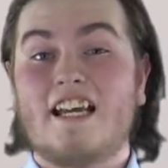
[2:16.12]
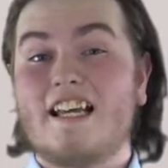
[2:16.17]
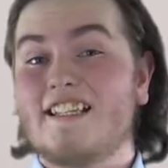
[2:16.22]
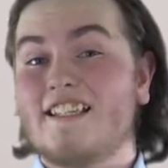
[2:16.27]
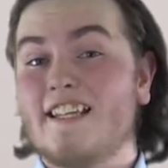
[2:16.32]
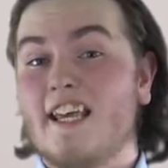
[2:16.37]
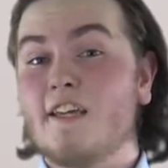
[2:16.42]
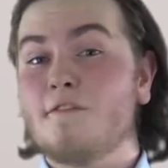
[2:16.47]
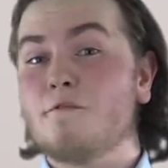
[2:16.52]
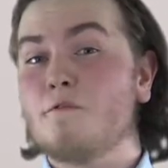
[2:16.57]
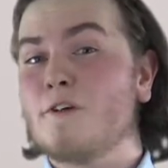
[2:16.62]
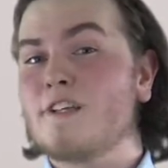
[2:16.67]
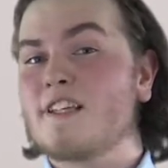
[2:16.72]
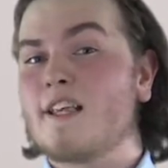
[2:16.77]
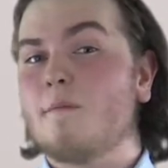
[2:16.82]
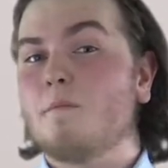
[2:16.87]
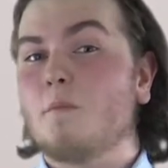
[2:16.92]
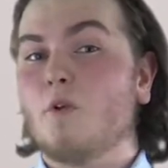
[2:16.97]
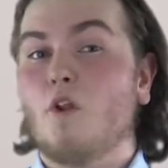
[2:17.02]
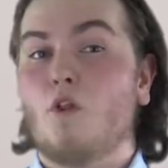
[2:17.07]
Take, for
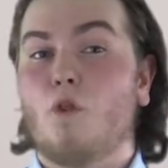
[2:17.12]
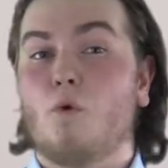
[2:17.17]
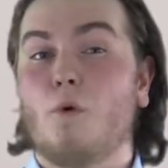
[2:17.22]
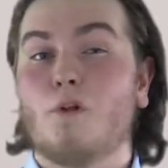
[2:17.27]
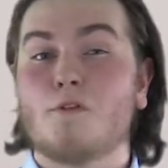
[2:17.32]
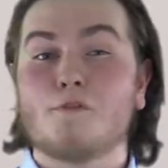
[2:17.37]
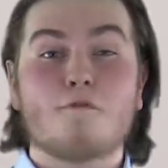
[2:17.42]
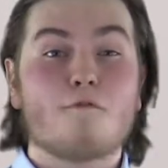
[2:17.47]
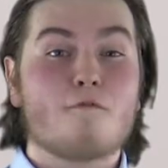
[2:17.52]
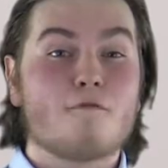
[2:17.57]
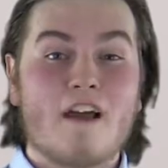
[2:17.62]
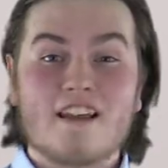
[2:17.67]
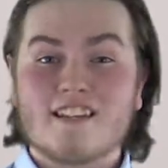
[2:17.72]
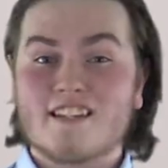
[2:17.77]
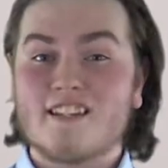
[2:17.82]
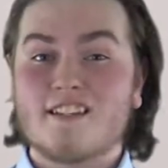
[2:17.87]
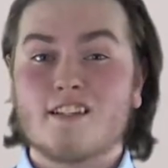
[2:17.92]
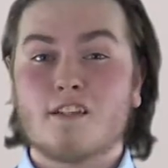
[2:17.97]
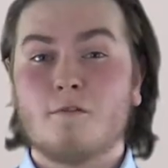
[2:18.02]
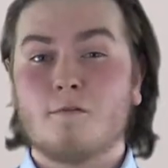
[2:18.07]
example, the world's
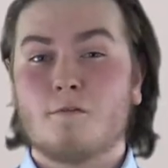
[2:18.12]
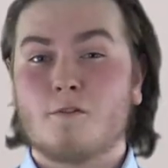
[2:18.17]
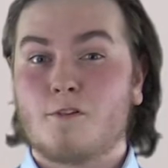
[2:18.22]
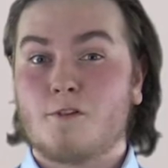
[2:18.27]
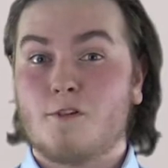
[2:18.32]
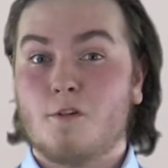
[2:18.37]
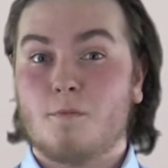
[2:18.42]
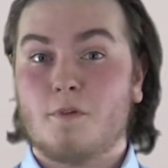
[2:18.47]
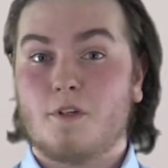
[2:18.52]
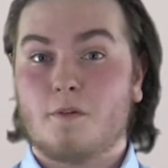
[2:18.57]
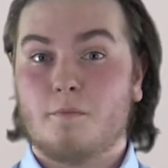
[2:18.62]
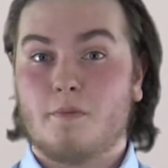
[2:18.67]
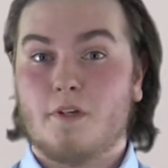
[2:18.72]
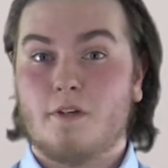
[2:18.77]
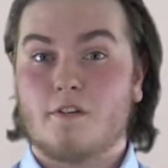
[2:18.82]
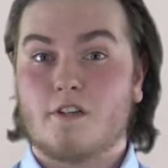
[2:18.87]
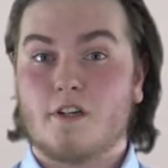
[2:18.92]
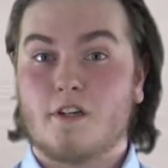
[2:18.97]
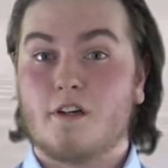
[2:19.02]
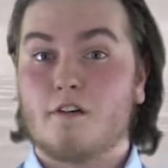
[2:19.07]
fastest supercomputer,